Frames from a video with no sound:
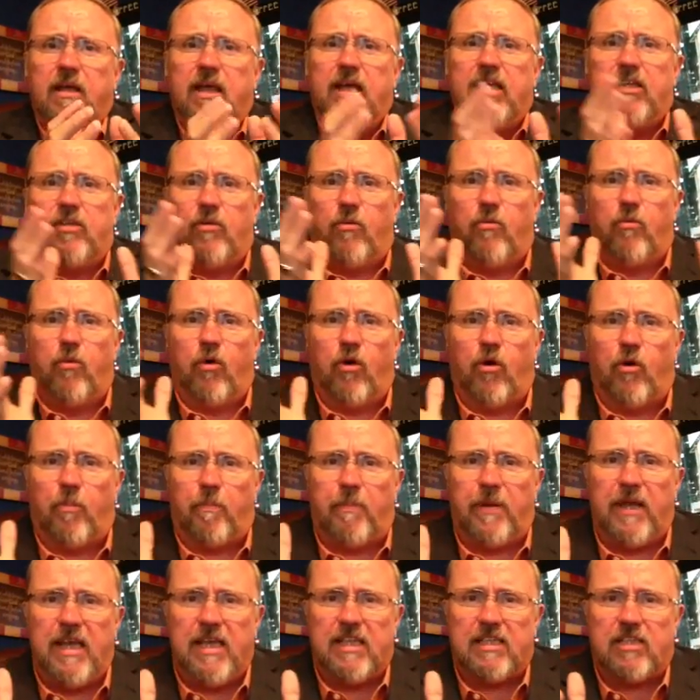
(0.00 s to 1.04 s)
Is a
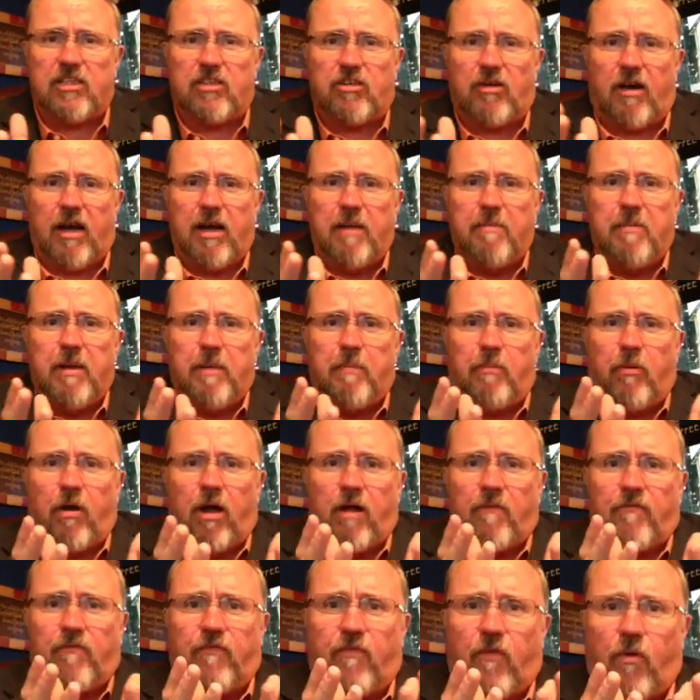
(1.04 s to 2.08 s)
world peace trying to be
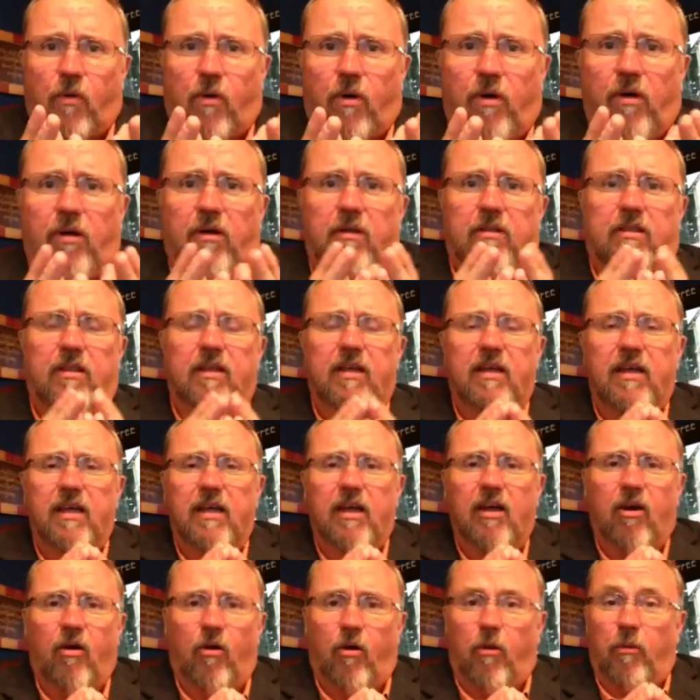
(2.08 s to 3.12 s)
brought forth?
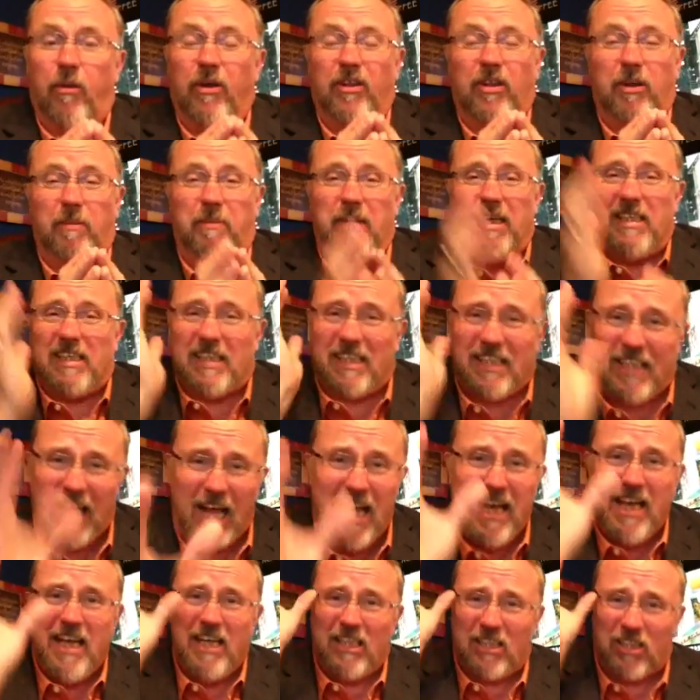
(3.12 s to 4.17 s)
Or will there be
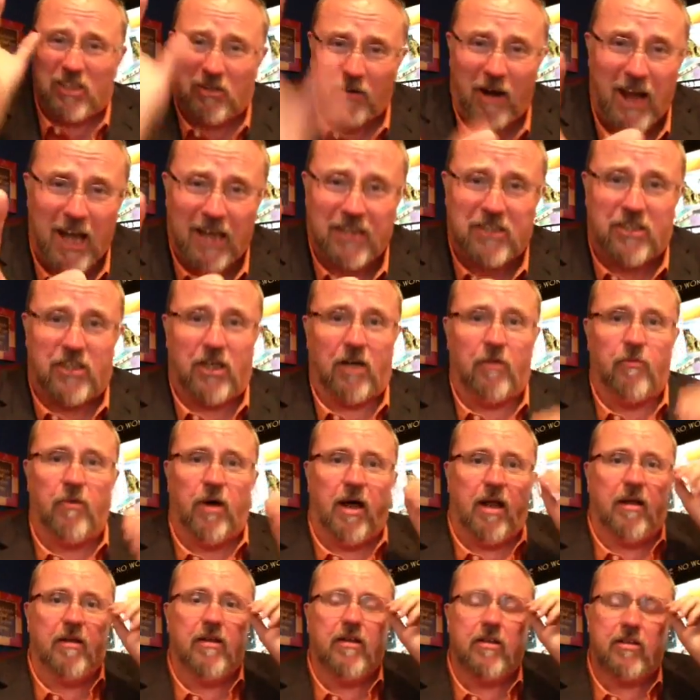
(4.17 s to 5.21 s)
sudden destruction?
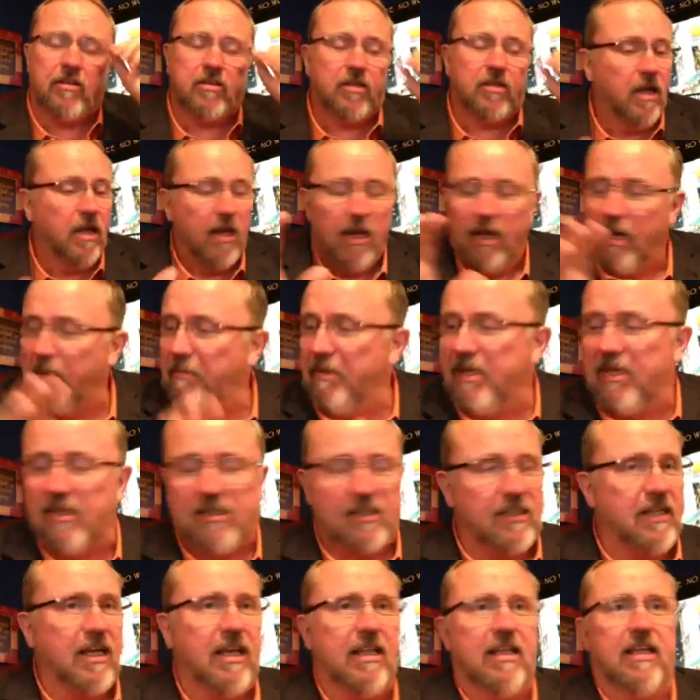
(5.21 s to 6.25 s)
Well, let me
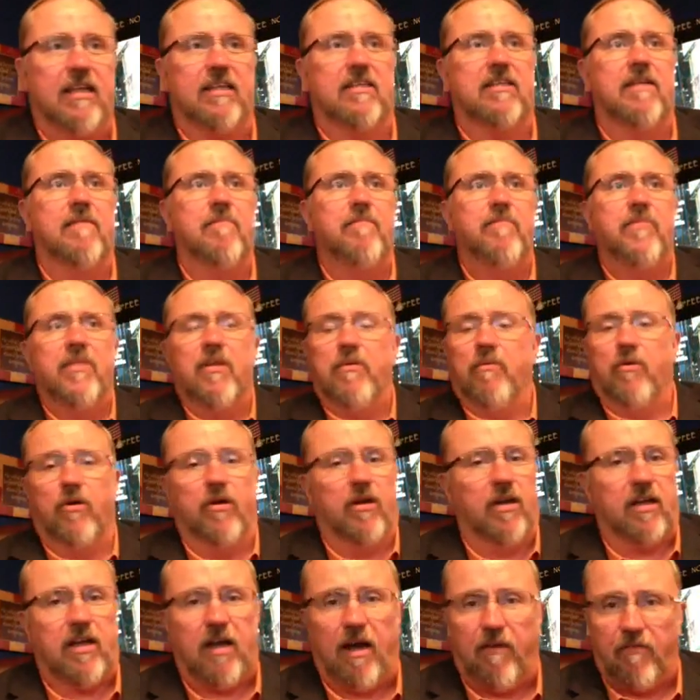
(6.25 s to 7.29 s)
just say this. We're
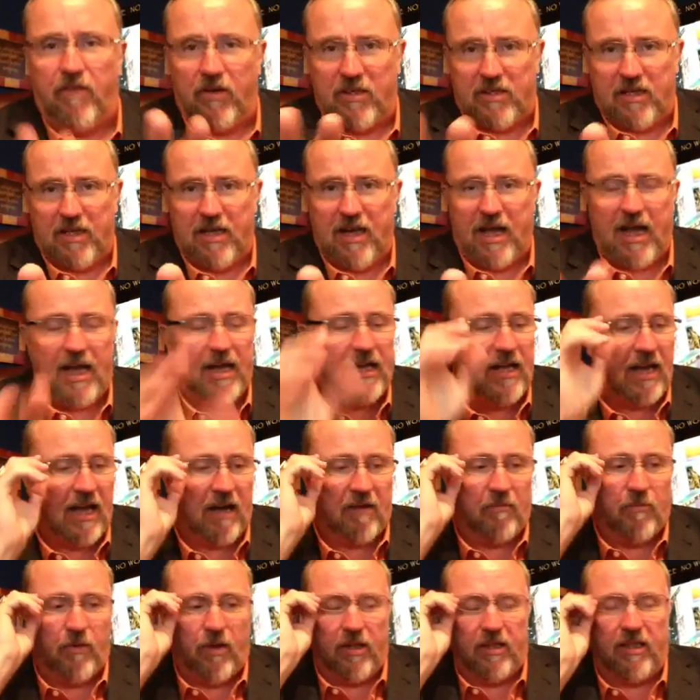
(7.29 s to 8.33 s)
going to cover it tonight. Now,
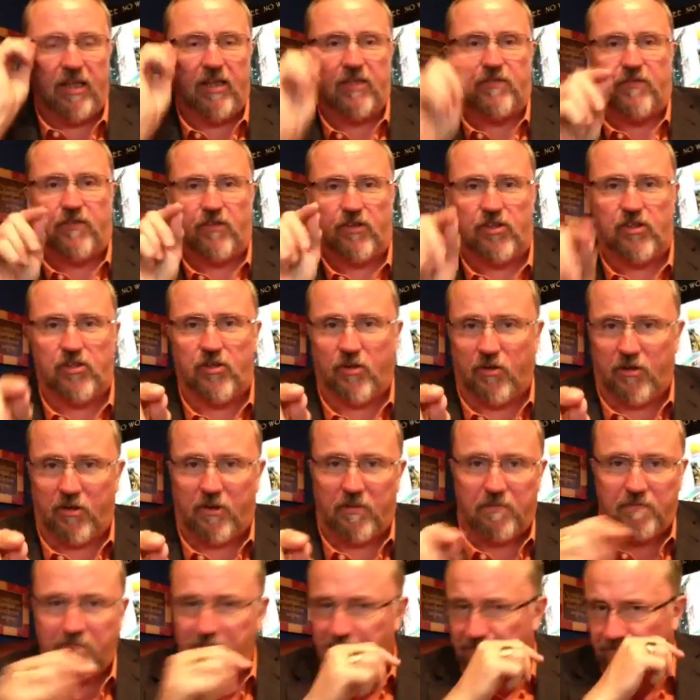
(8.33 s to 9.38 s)
one thing's for
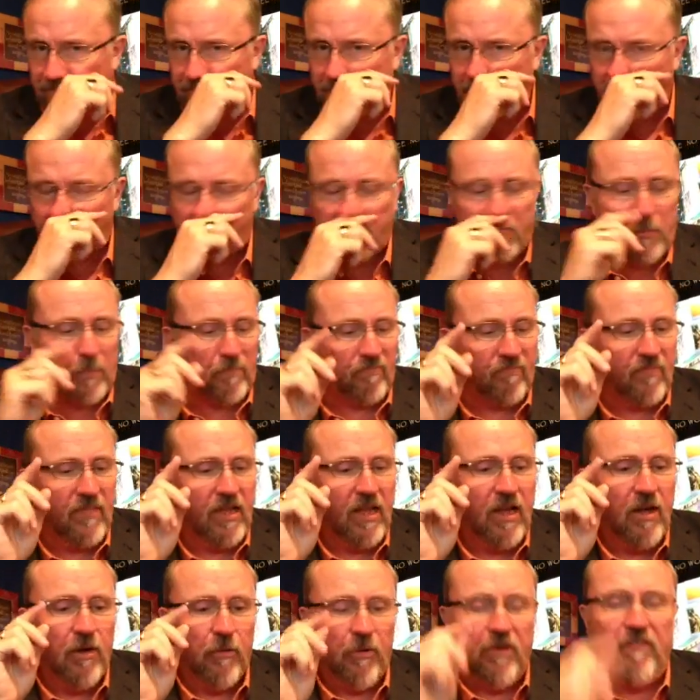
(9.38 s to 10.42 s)
sure
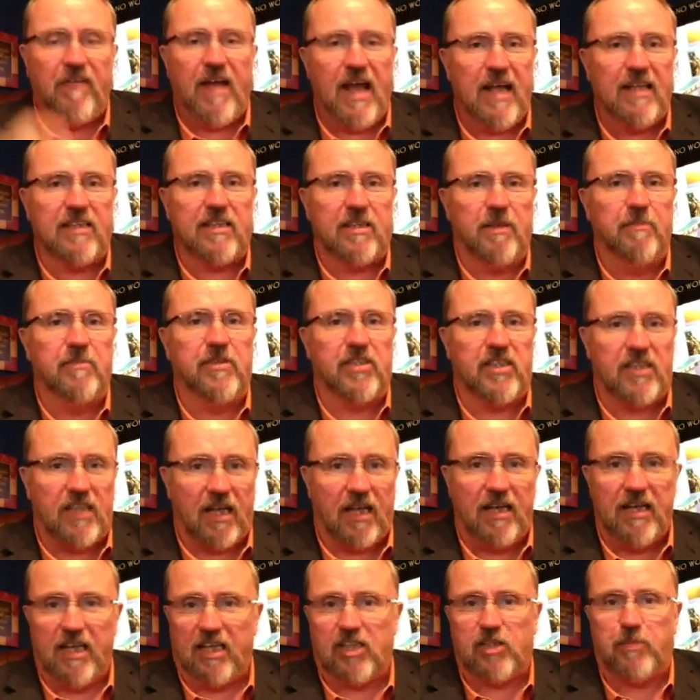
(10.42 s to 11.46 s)
We've had some
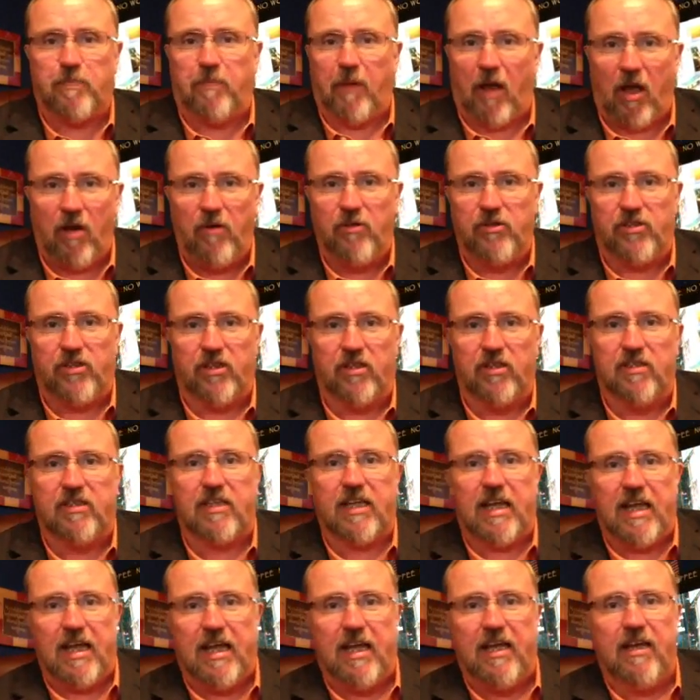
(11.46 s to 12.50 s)
sudden explosions
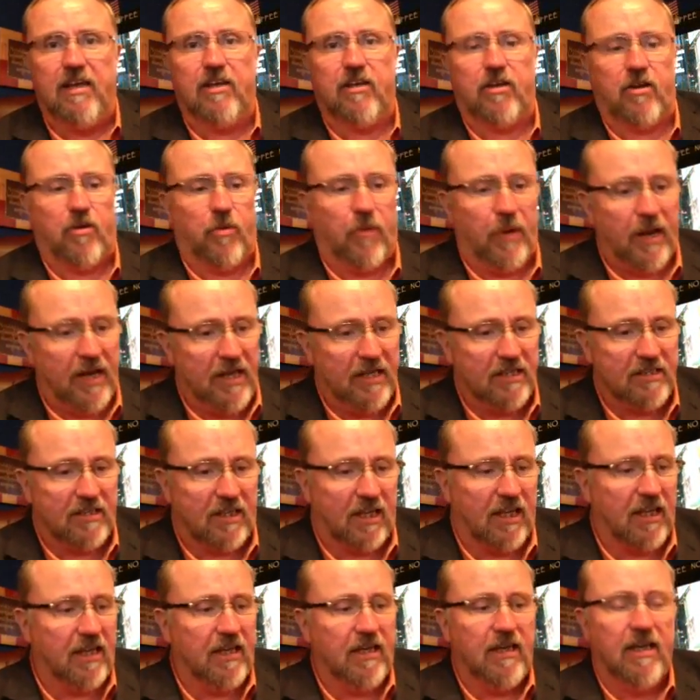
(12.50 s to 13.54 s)
in
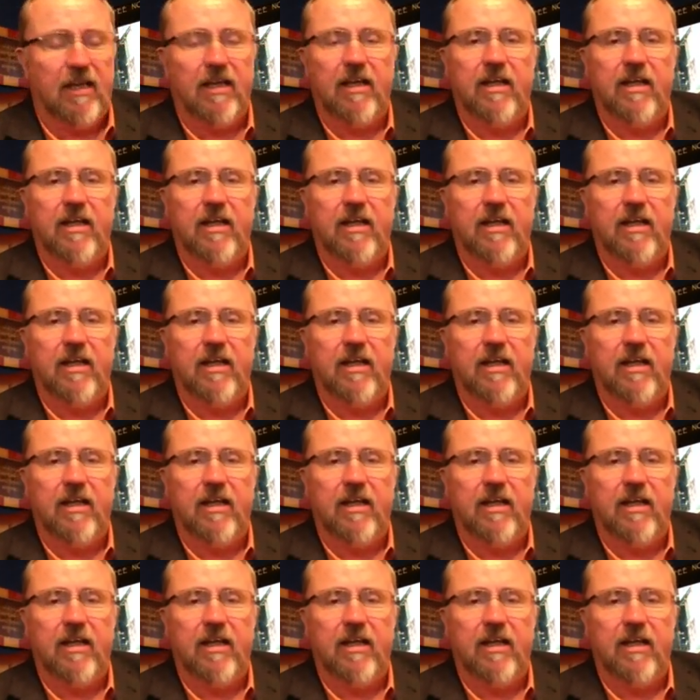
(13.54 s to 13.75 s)
Queensland,